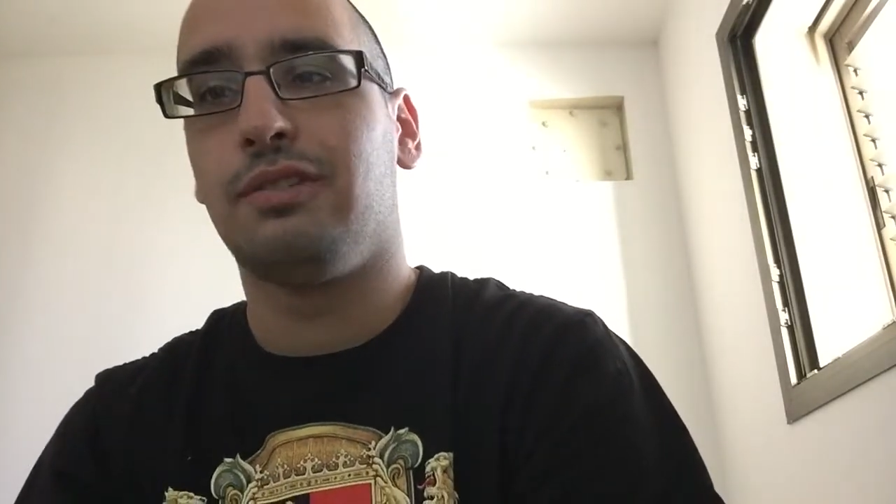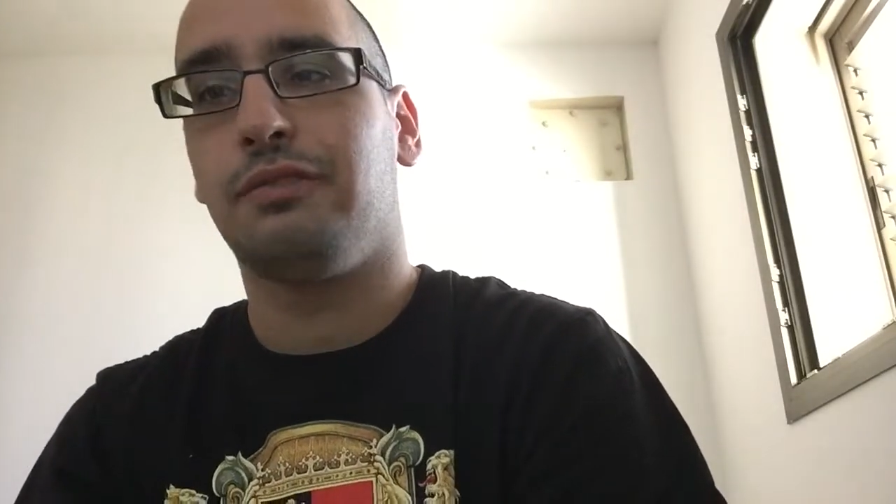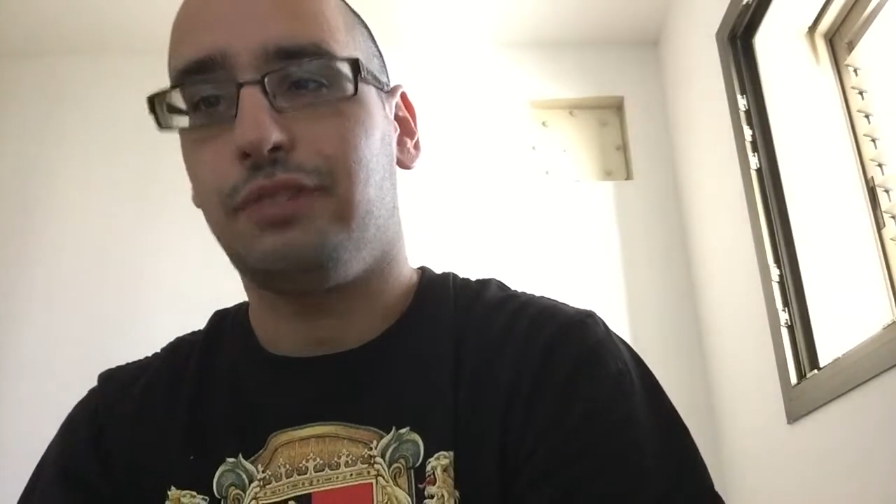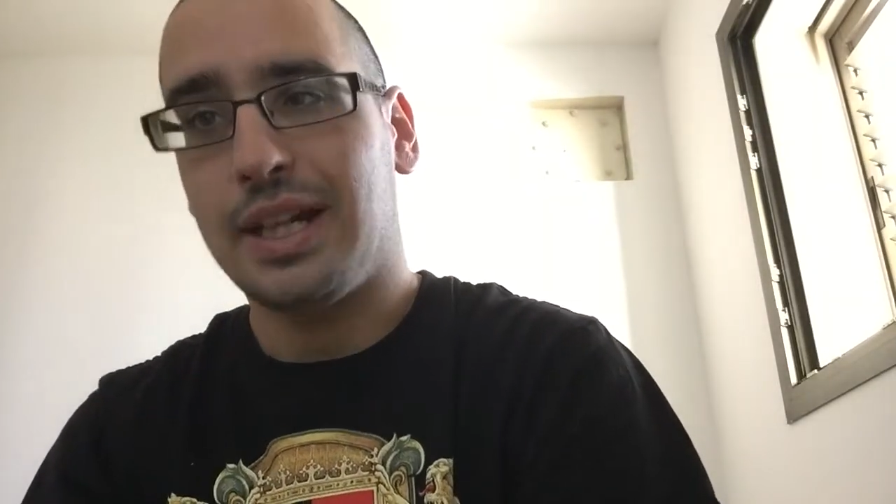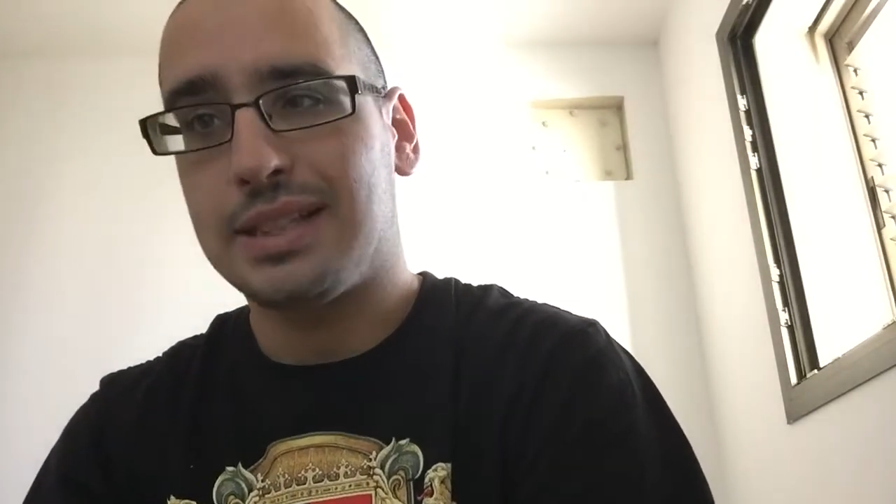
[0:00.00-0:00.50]

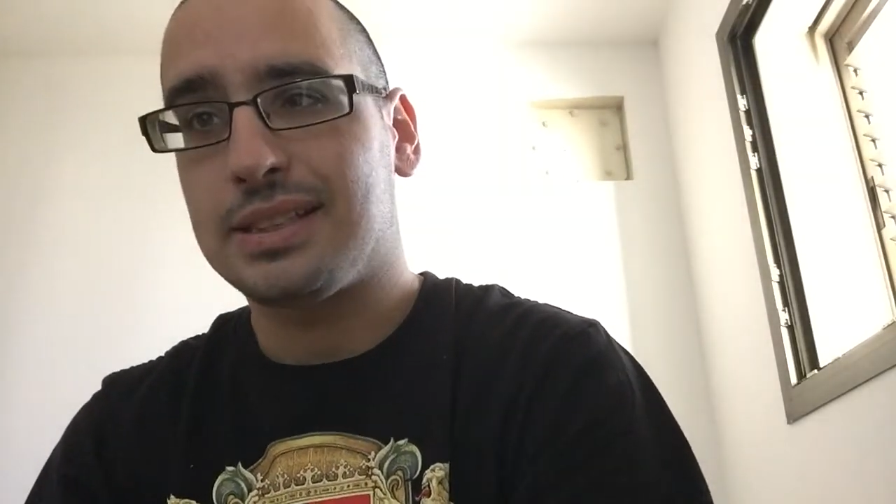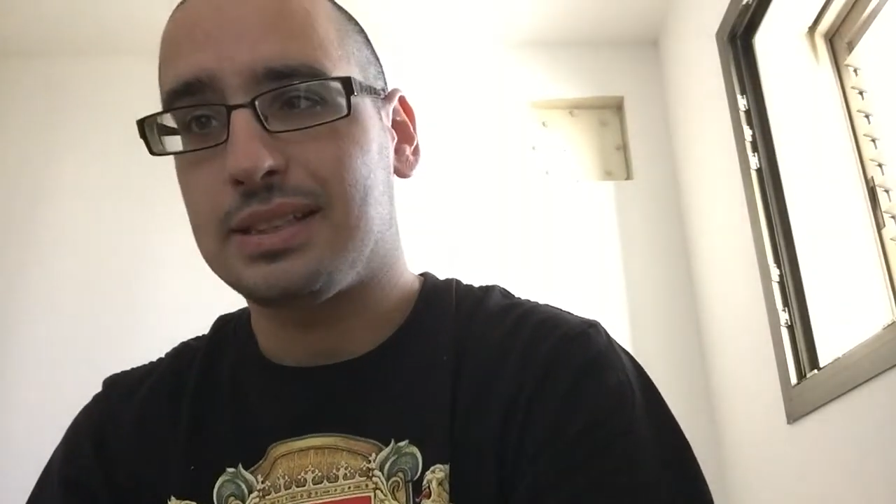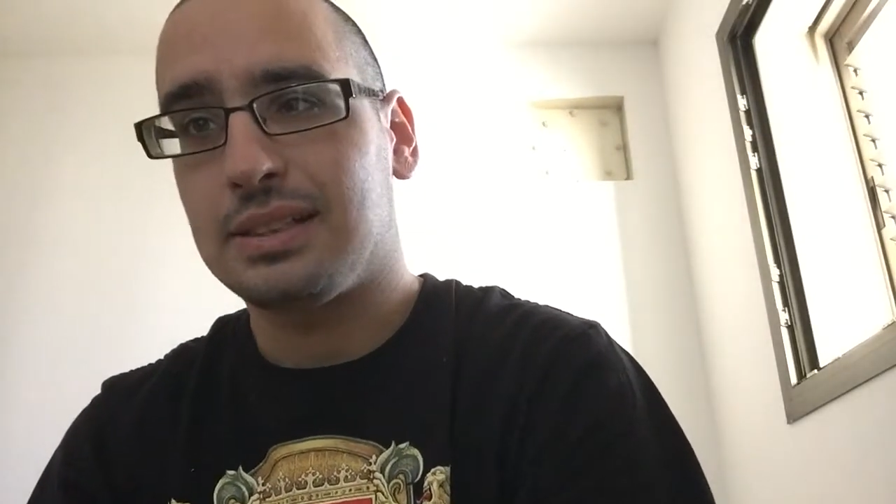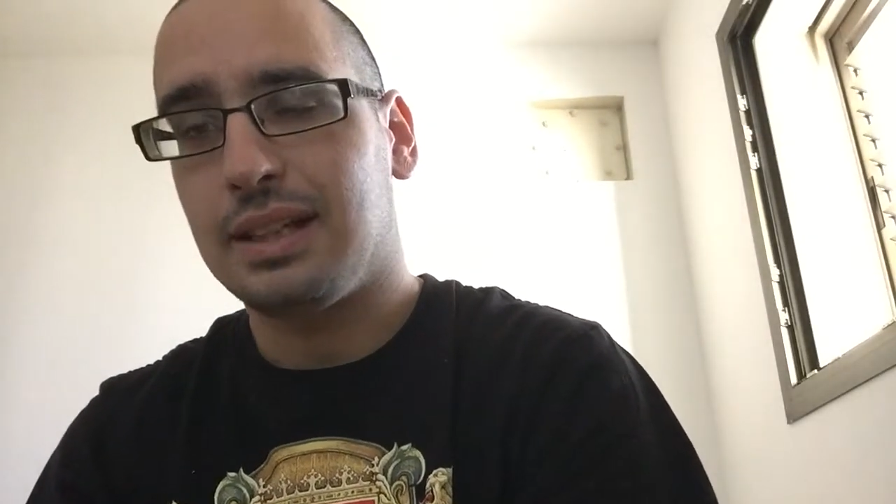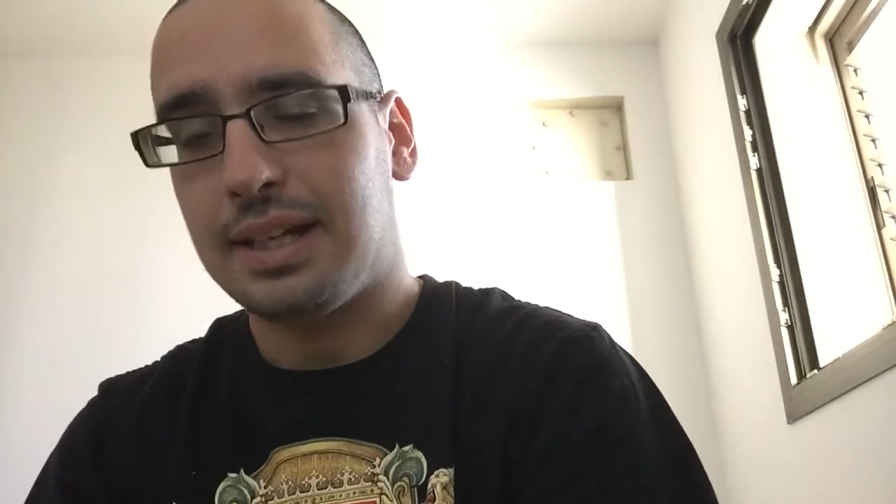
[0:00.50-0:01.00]

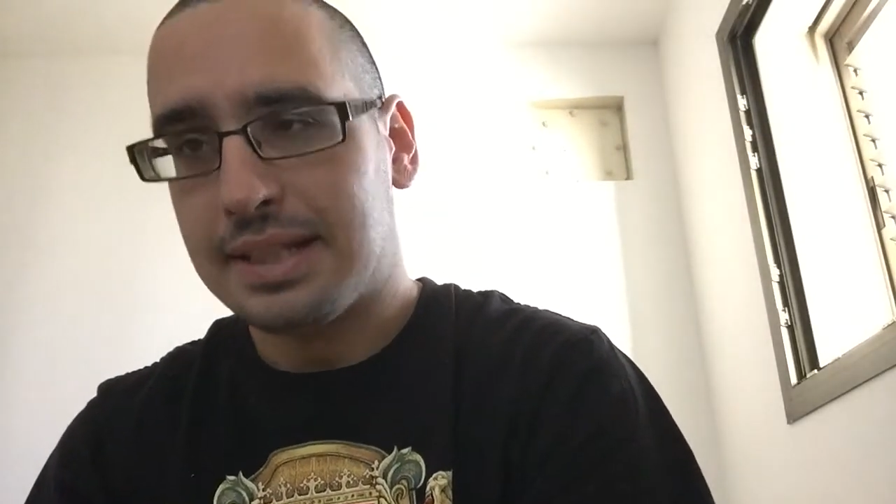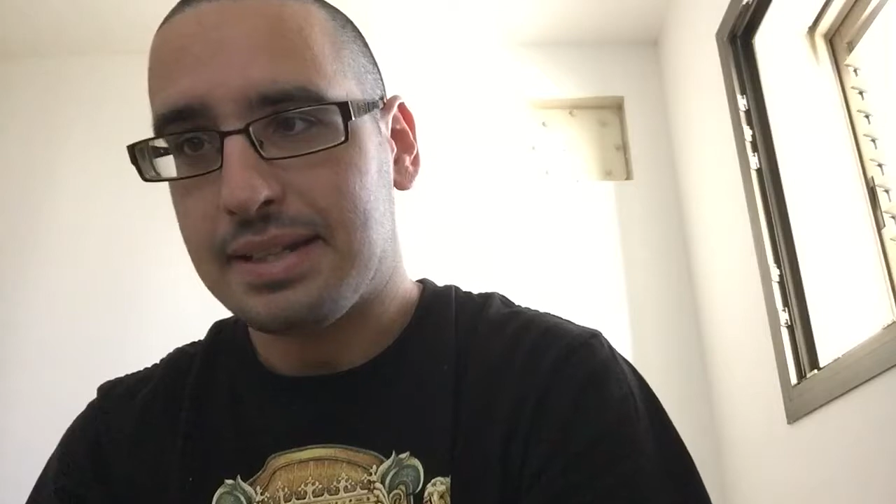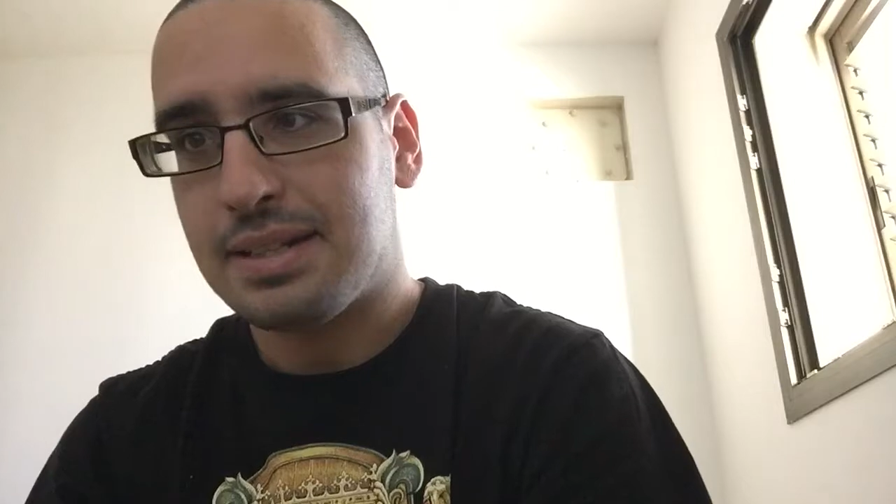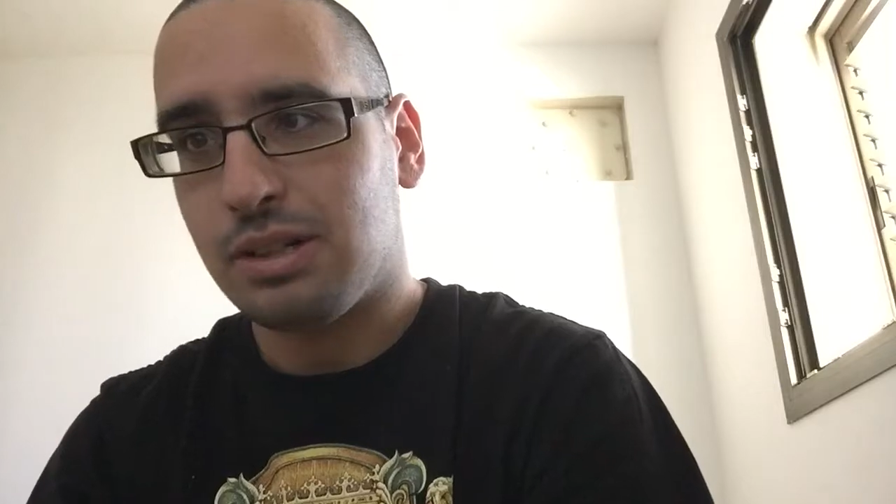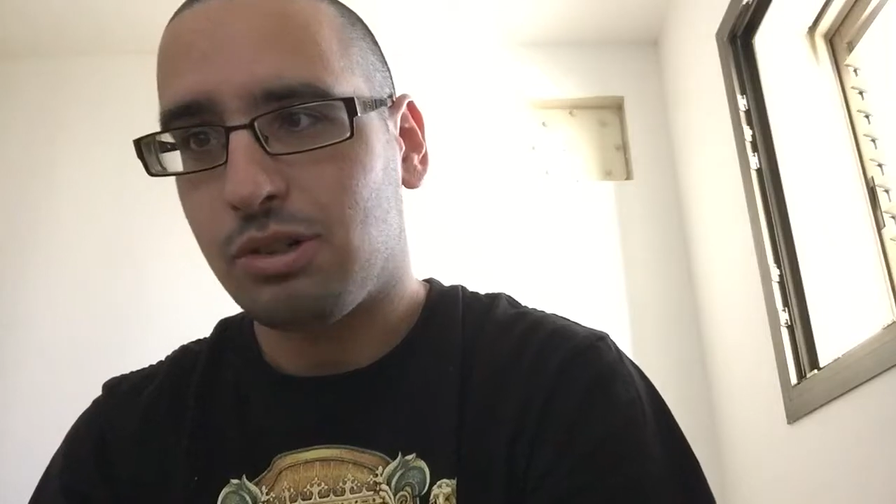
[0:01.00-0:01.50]
fights against the,